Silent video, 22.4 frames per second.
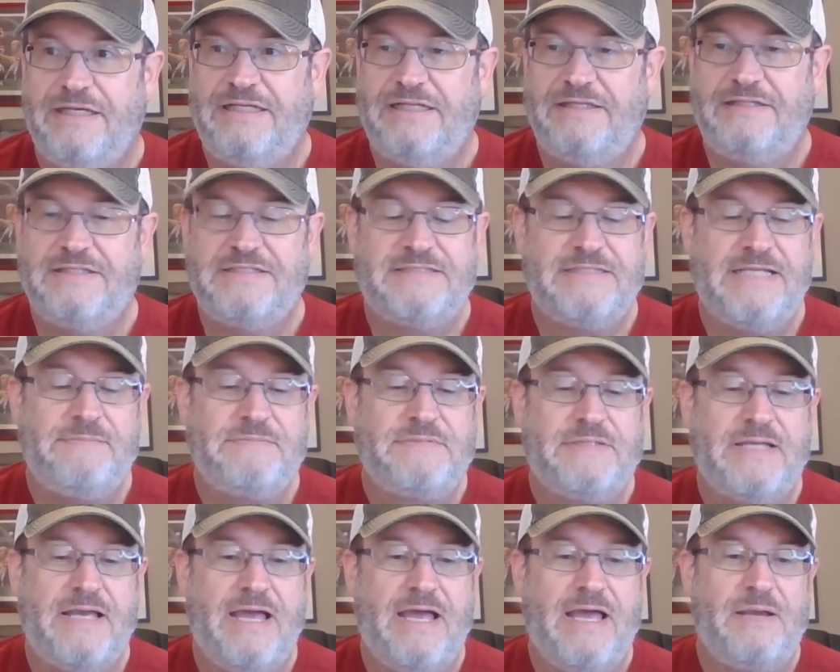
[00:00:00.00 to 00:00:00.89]
And at the same
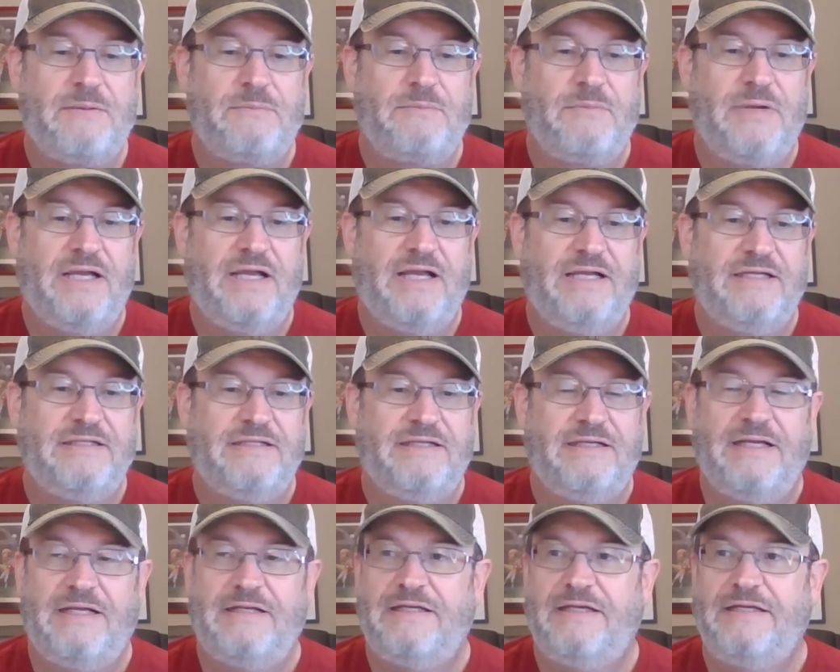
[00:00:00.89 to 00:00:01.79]
time, I, I,
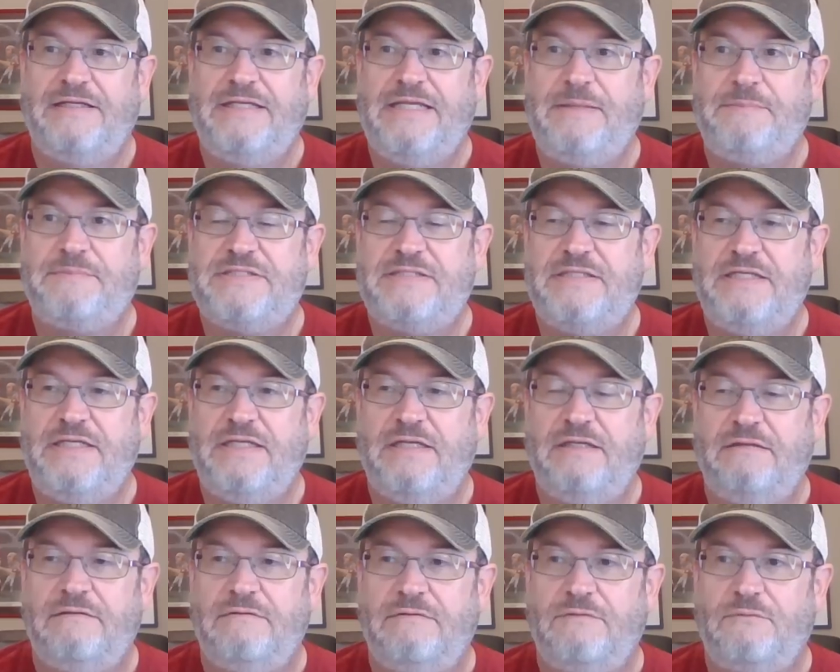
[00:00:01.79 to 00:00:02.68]
I, keep
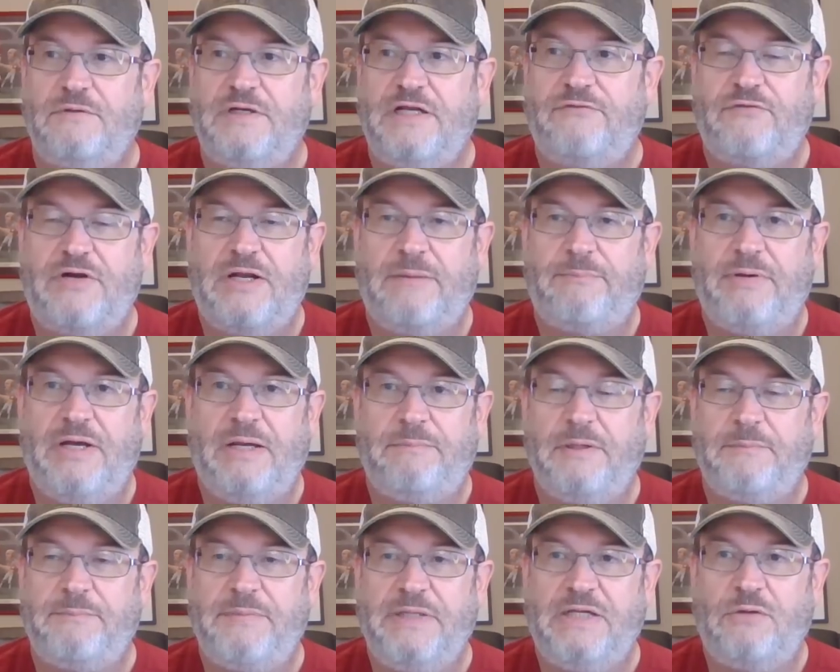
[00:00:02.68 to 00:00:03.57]
seeing whenever I
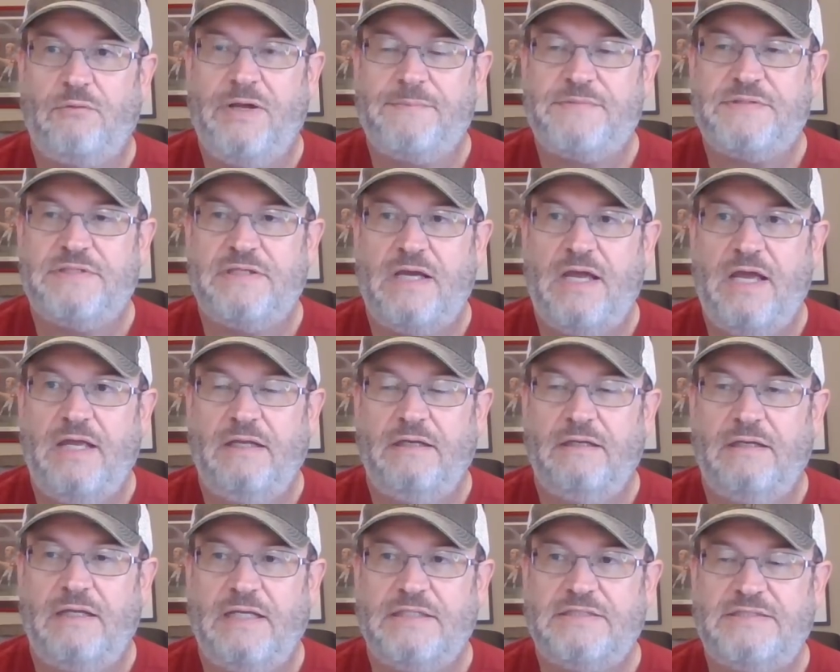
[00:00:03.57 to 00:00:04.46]
pop up any website,
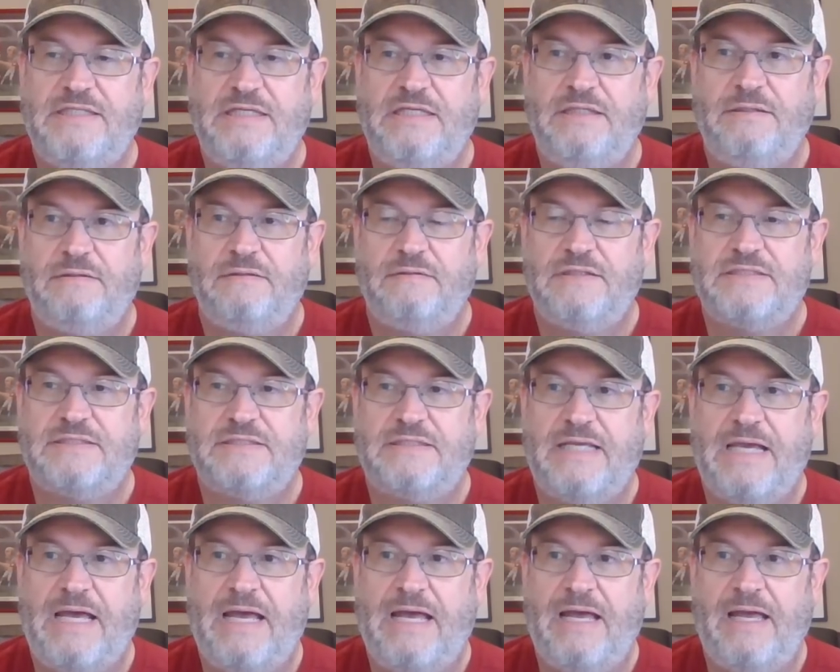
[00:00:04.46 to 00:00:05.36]
I see this
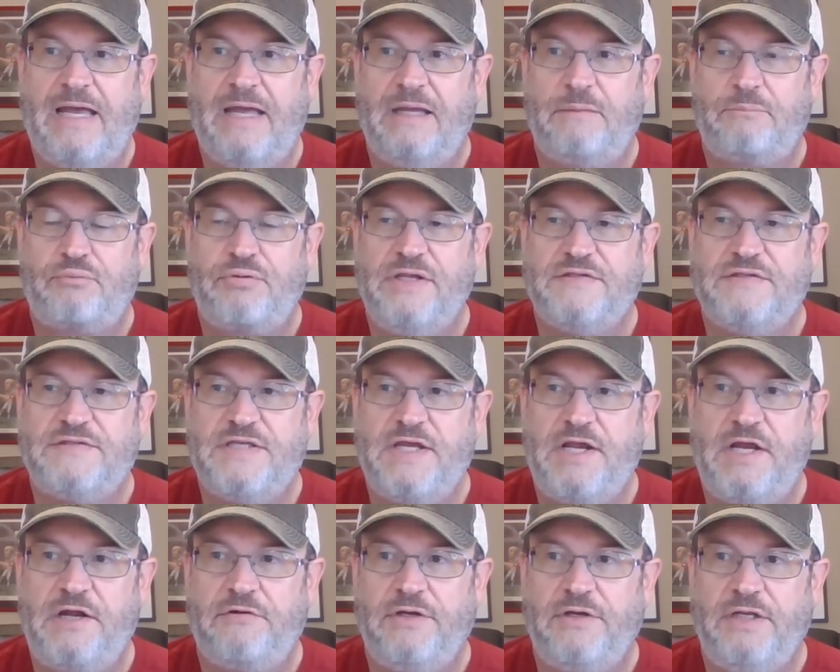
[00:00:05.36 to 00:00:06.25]
guy, Prince
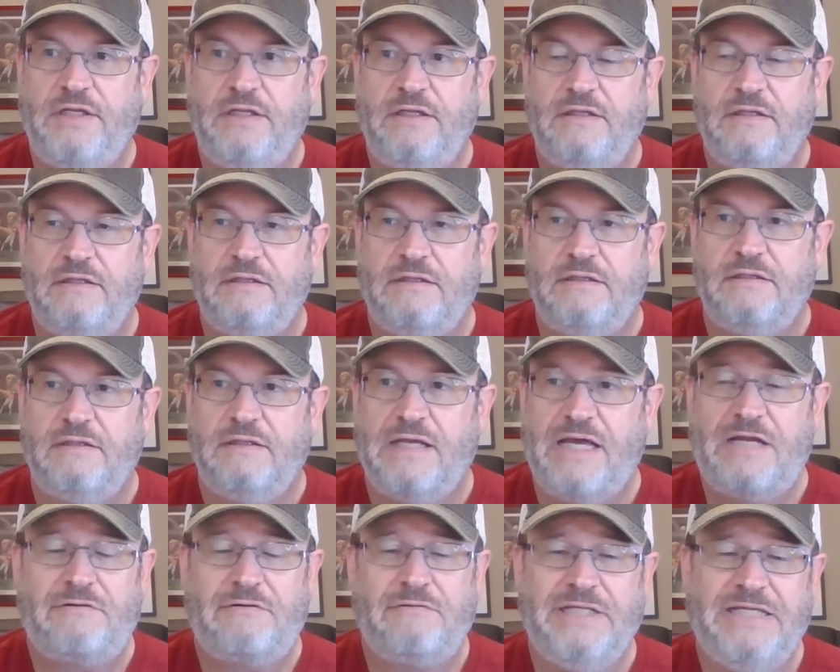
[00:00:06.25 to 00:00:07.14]
Harry.
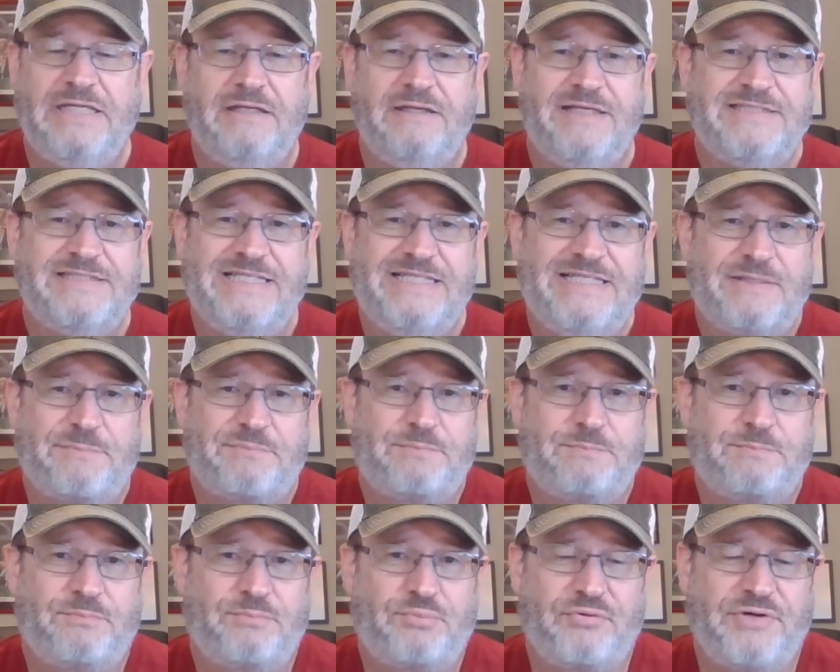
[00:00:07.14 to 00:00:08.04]
I don't need, is he a
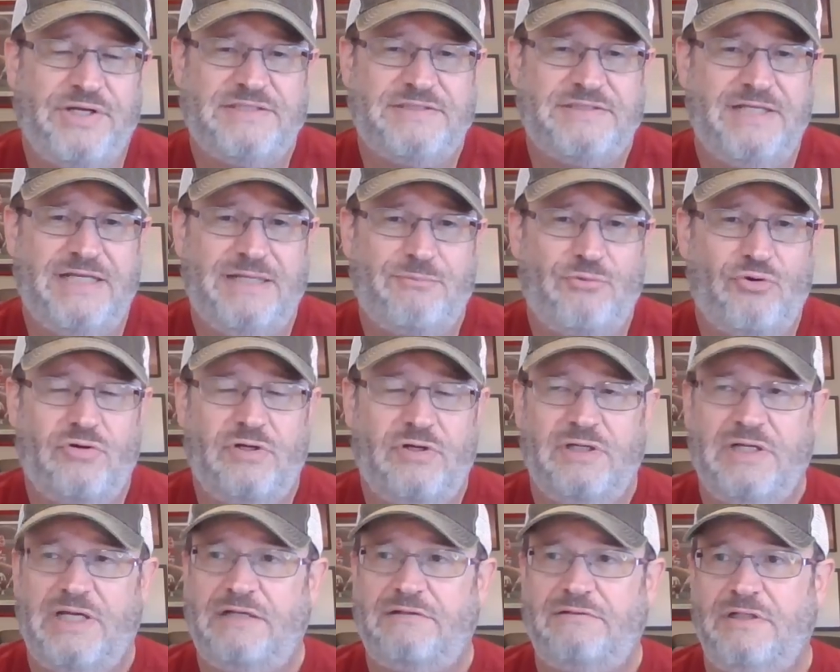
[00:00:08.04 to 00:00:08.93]
prince
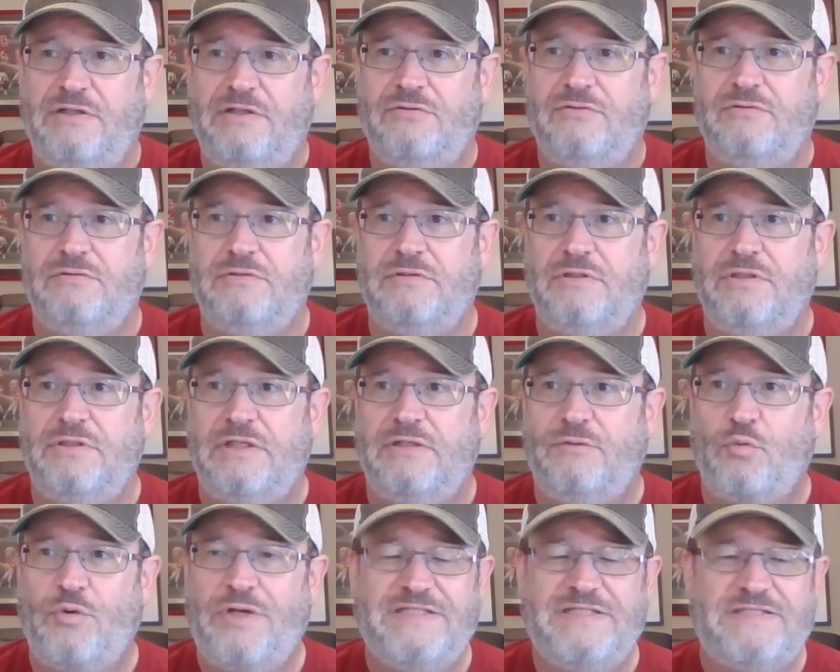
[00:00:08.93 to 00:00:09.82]
anymore? I don't know.
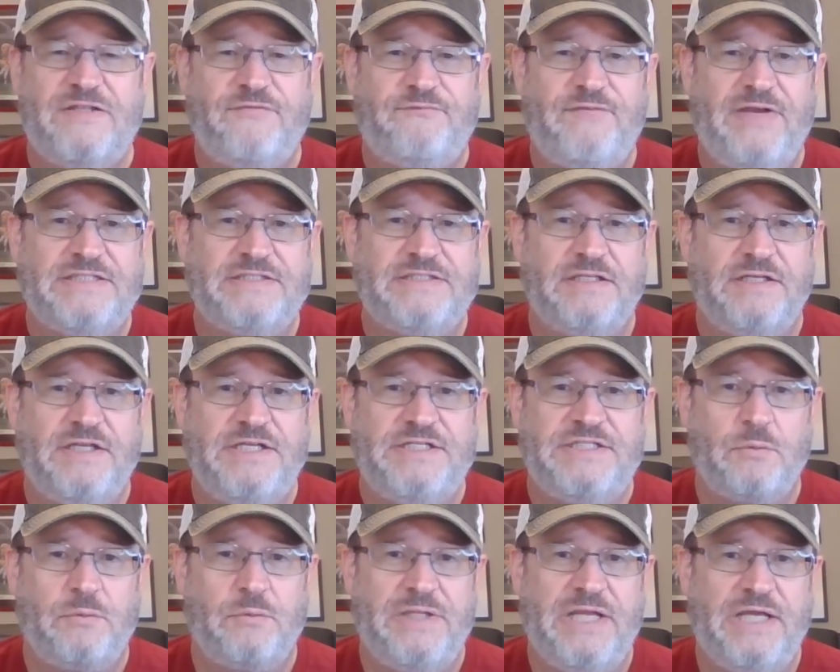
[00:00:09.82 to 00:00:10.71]
What is the
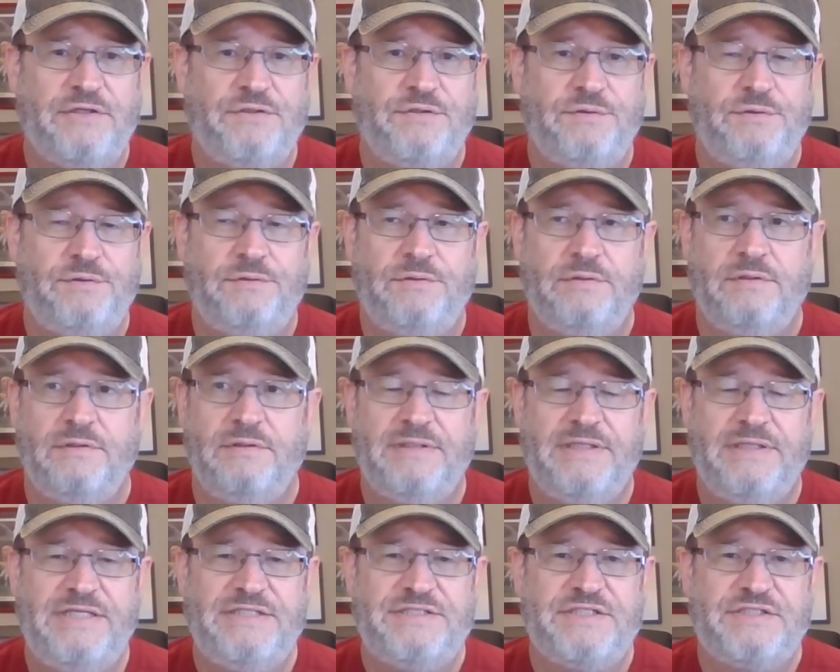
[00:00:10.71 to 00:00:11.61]
fascination with that dude?
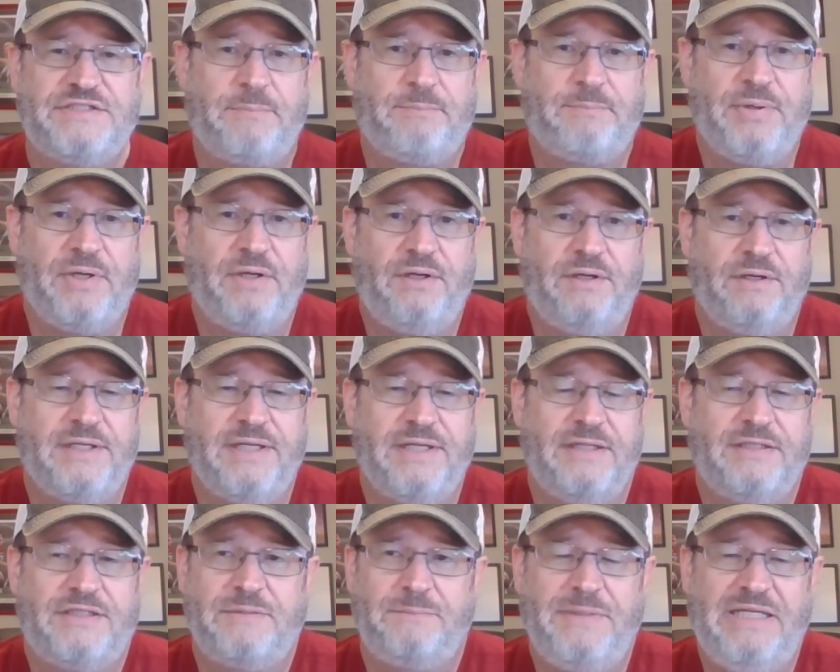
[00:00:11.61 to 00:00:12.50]
He's just a punk.
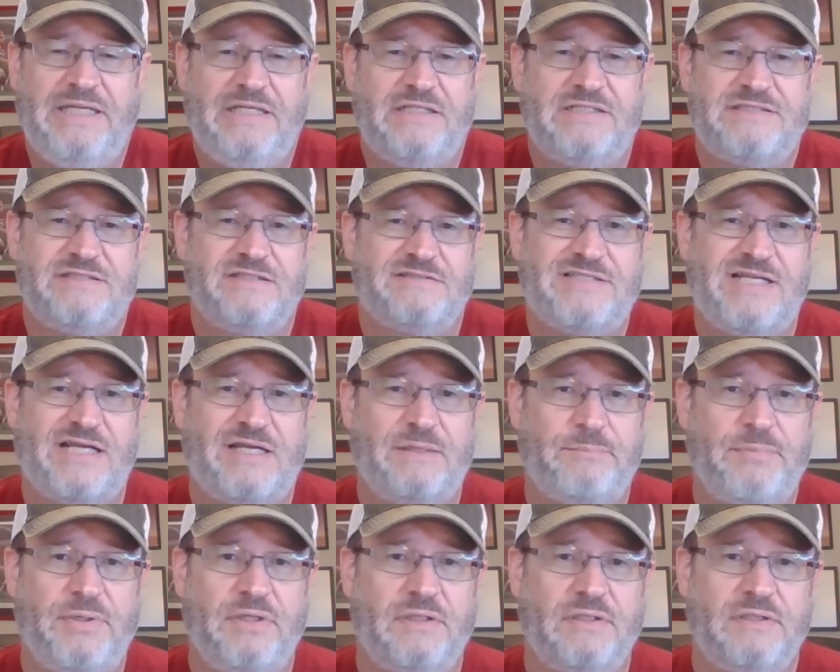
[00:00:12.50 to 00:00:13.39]
To me, he just looks like
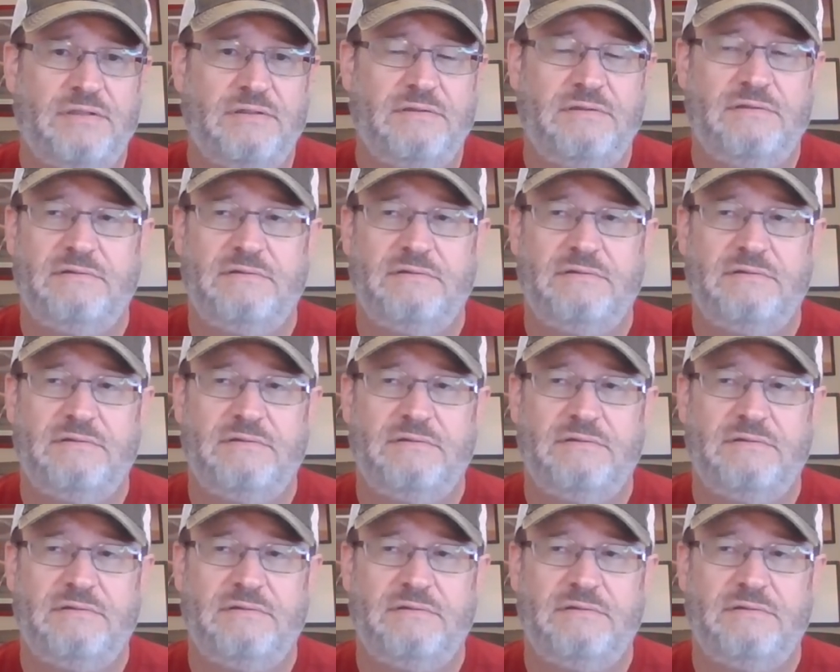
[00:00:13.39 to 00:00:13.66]
a punk.